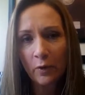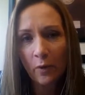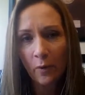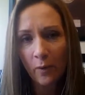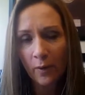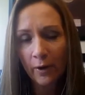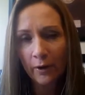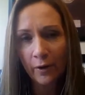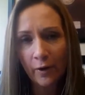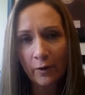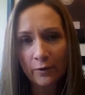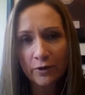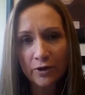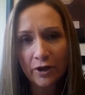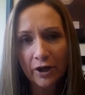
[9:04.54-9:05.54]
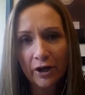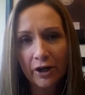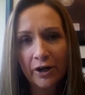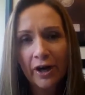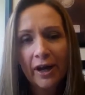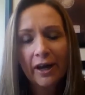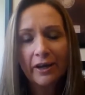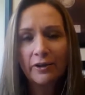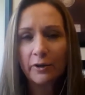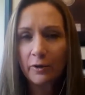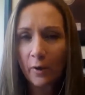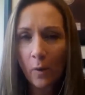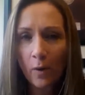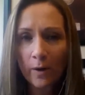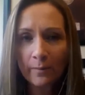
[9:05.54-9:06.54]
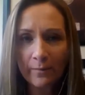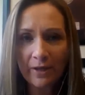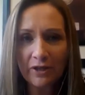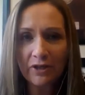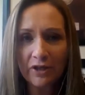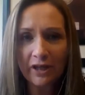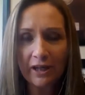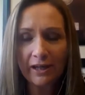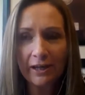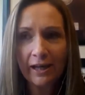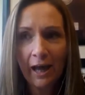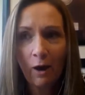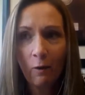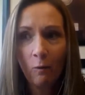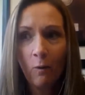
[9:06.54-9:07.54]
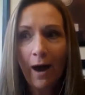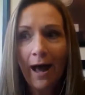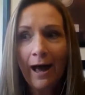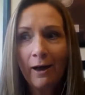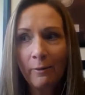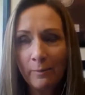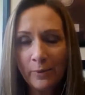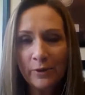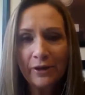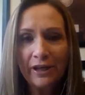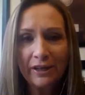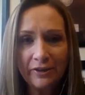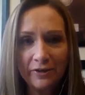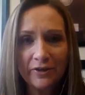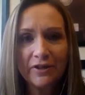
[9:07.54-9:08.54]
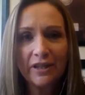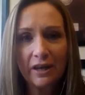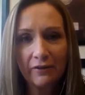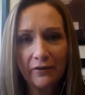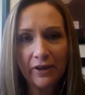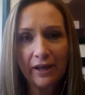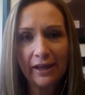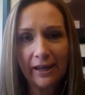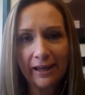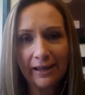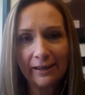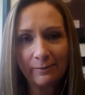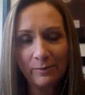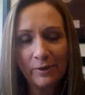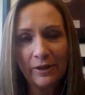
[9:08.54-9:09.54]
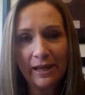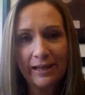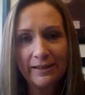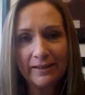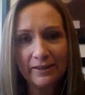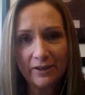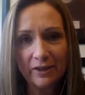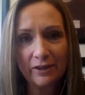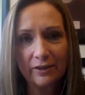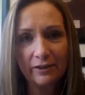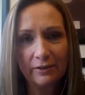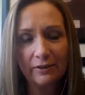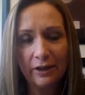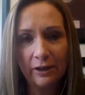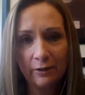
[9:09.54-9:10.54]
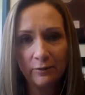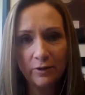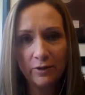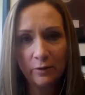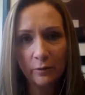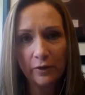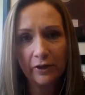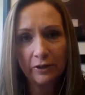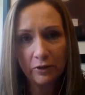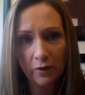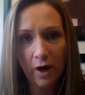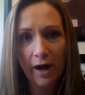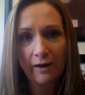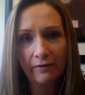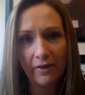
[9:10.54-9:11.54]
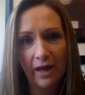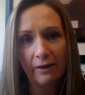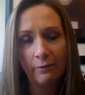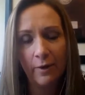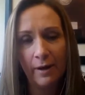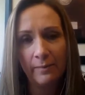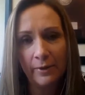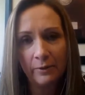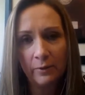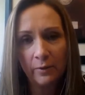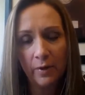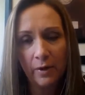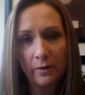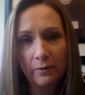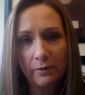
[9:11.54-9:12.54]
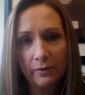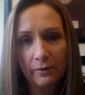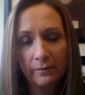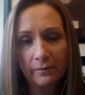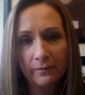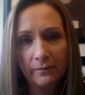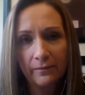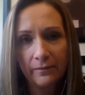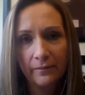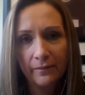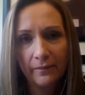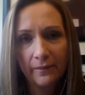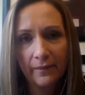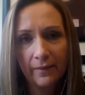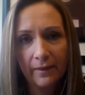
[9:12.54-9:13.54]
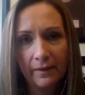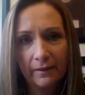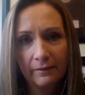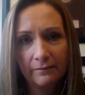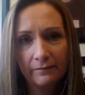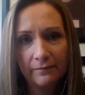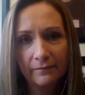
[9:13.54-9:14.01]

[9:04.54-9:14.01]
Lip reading: core culture, your core mission, while putting yourself in a place to really drive that rapid growth? Yeah.